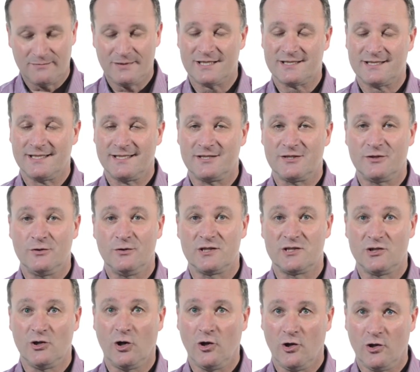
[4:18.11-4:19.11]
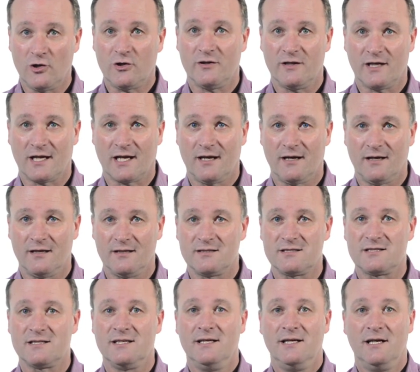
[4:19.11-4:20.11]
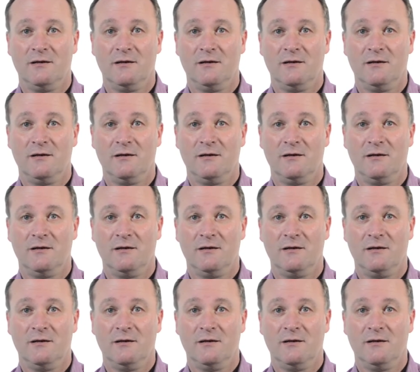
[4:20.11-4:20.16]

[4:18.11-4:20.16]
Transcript: best thing to do is not look at the cards,